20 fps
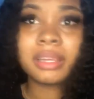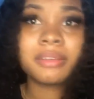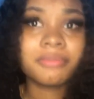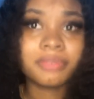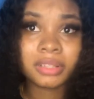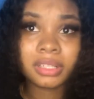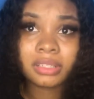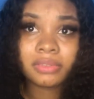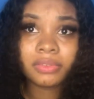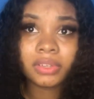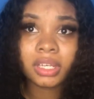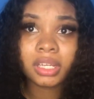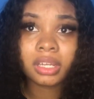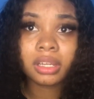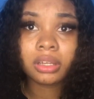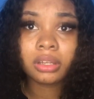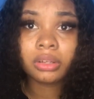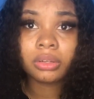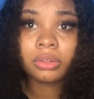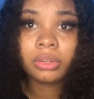it for this
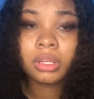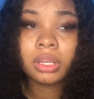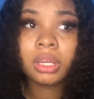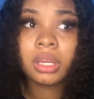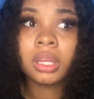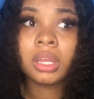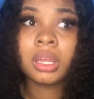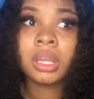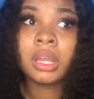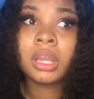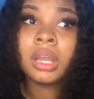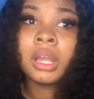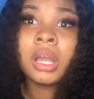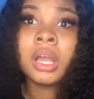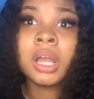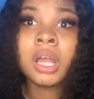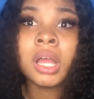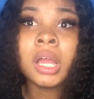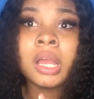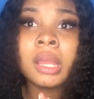video.
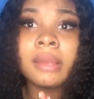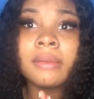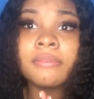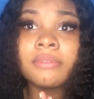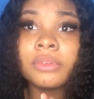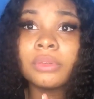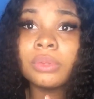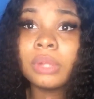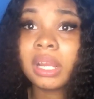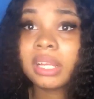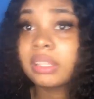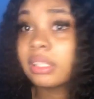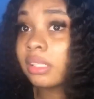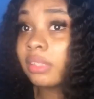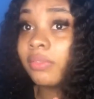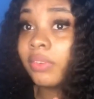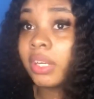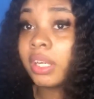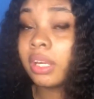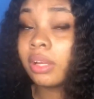If you like this
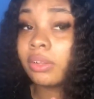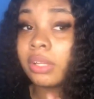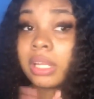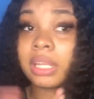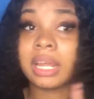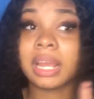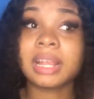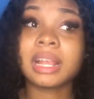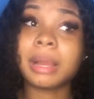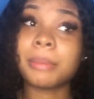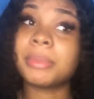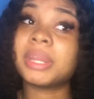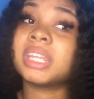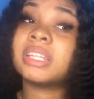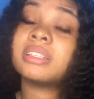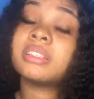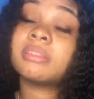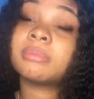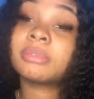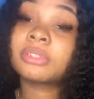video, then like, comment, and
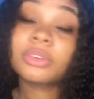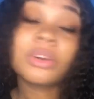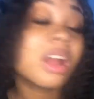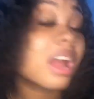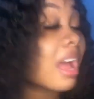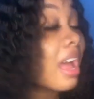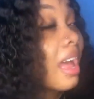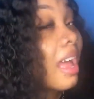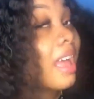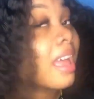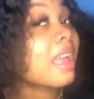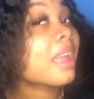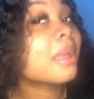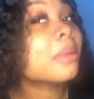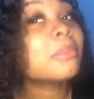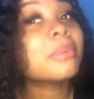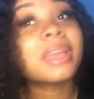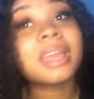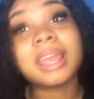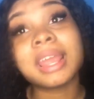subscribe.
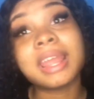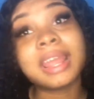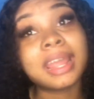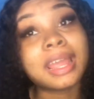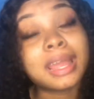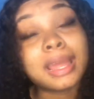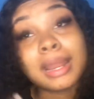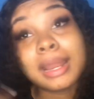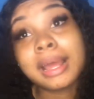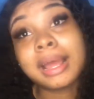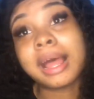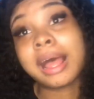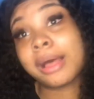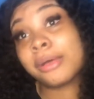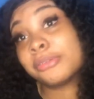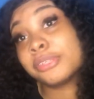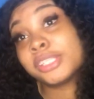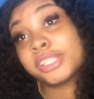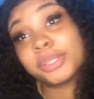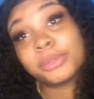And I'll
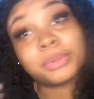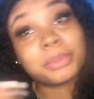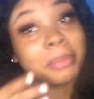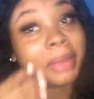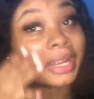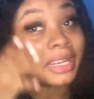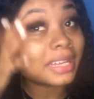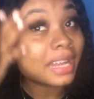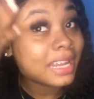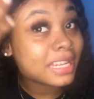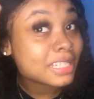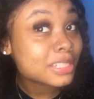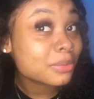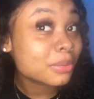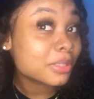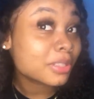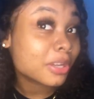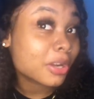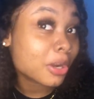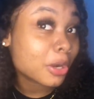see you in my next
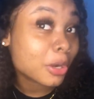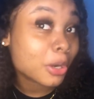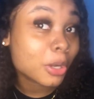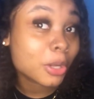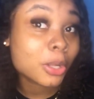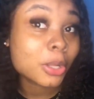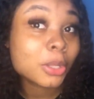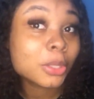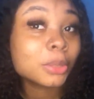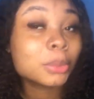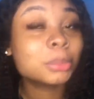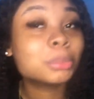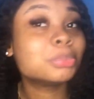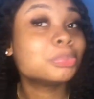one, girl.